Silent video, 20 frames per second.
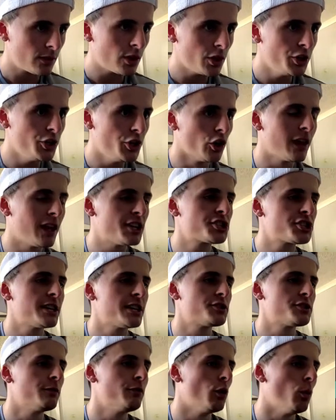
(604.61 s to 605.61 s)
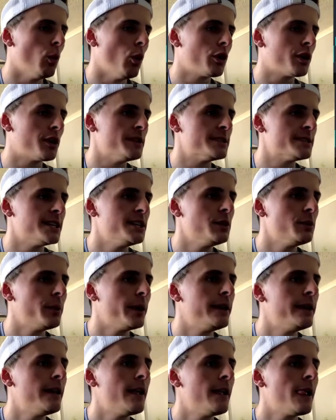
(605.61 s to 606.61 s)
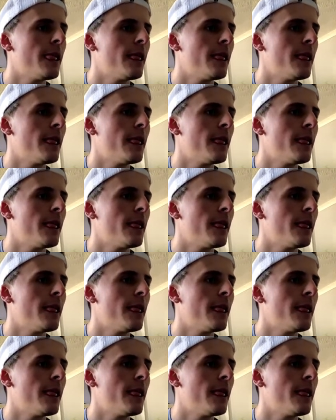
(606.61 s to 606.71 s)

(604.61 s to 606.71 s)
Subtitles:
you know, less chance of the war continuing.